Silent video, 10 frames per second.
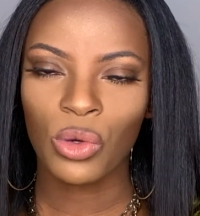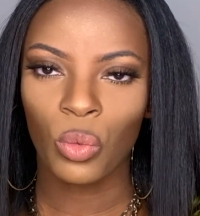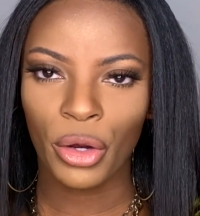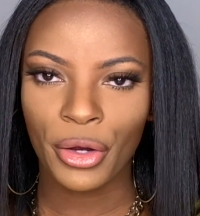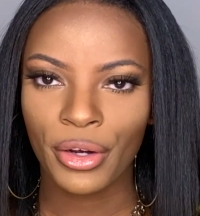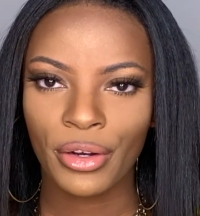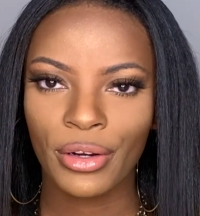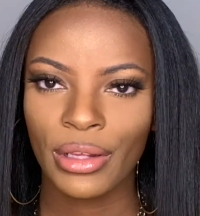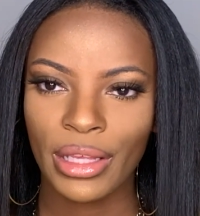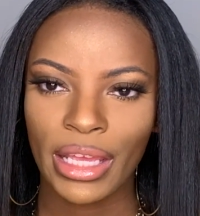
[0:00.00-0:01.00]
to work
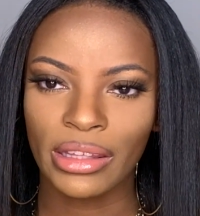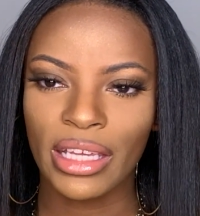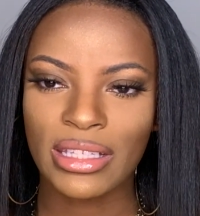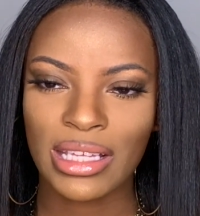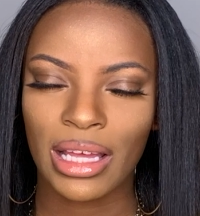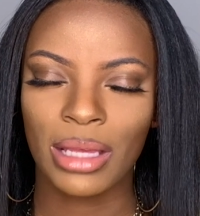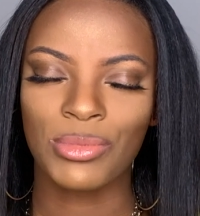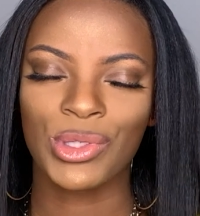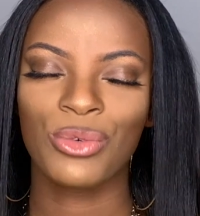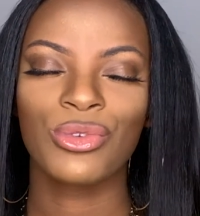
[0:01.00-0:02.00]
at that time,
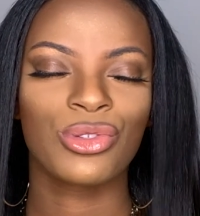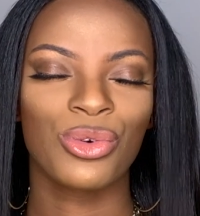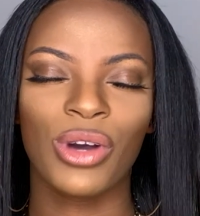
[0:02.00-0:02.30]
so it was cool.